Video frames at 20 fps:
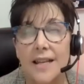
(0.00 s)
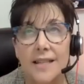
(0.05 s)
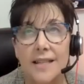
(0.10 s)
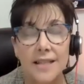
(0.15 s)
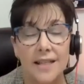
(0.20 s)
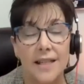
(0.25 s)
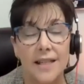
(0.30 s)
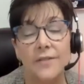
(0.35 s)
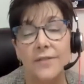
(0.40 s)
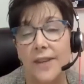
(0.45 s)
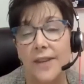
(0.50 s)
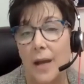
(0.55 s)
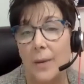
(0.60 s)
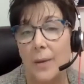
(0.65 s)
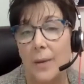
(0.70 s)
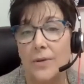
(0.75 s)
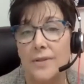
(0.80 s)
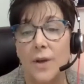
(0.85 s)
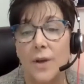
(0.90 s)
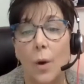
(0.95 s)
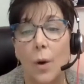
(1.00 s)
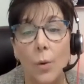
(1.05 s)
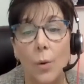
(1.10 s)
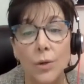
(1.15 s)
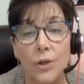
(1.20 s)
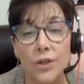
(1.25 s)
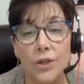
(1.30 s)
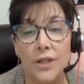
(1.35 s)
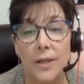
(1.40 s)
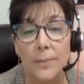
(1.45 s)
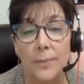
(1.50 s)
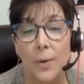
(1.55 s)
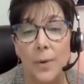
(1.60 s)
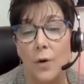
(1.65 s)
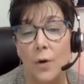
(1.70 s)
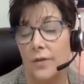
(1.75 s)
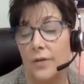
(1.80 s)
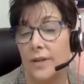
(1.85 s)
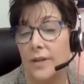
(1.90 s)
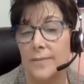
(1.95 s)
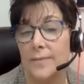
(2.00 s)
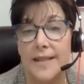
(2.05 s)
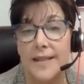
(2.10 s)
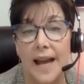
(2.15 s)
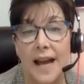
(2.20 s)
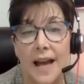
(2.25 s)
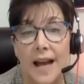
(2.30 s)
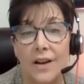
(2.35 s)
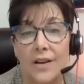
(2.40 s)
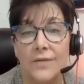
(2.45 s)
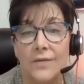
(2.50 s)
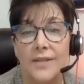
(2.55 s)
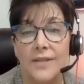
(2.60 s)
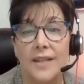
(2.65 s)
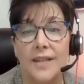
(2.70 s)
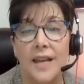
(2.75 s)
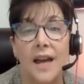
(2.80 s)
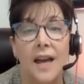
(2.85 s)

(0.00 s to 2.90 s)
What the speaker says: to give campers ownership over themselves,